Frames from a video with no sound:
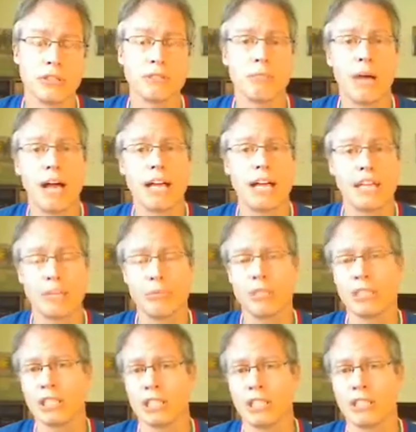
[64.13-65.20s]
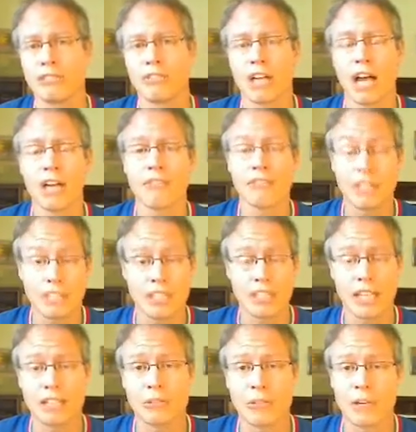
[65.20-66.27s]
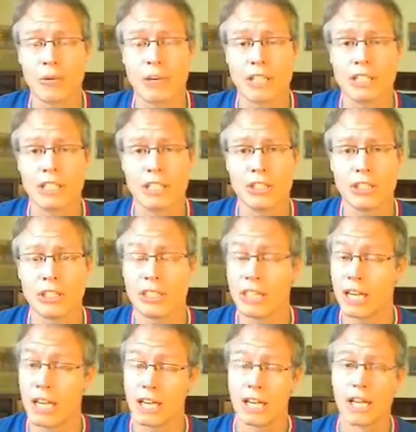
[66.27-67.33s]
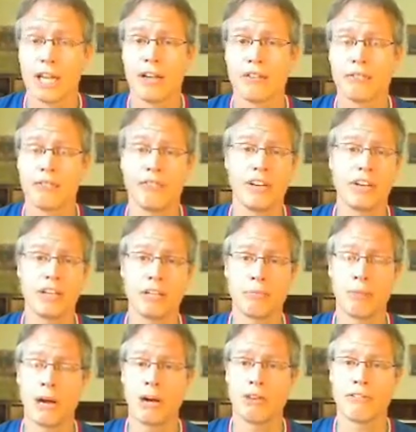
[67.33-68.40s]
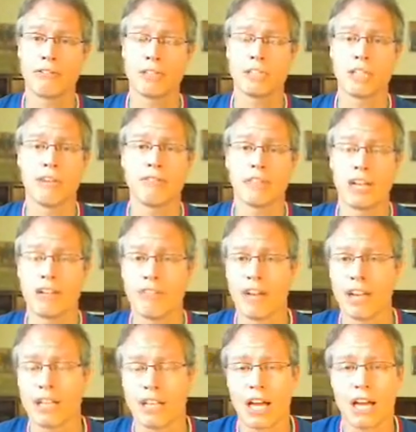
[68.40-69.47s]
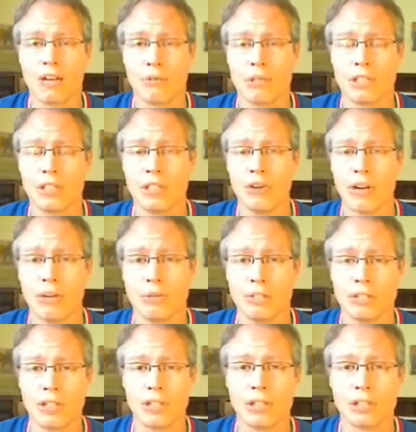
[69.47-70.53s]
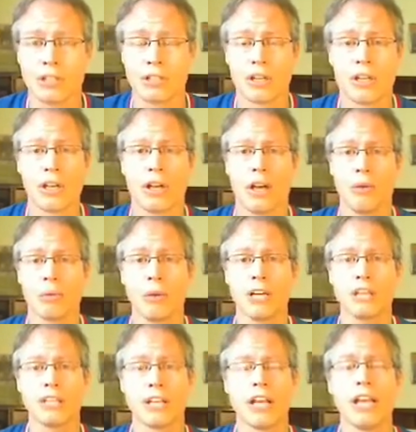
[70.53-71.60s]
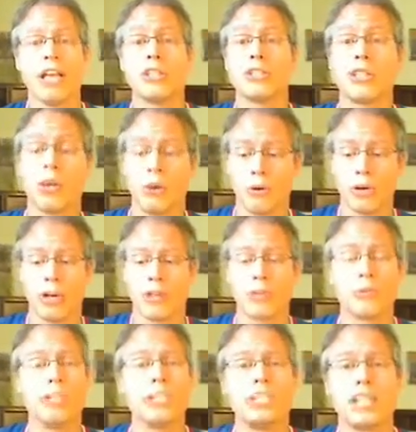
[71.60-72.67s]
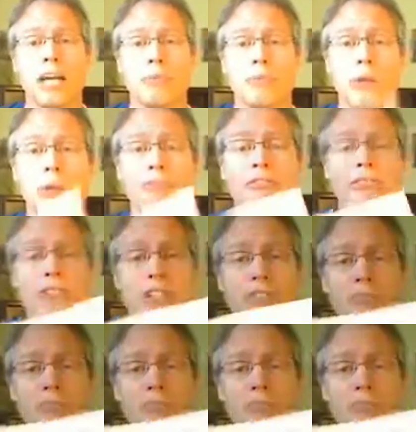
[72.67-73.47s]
as my ABCs of confidence, and that's what I want to teach you today. Very powerful stuff that I've had a lot of really great results with. So, 3 steps. Hopefully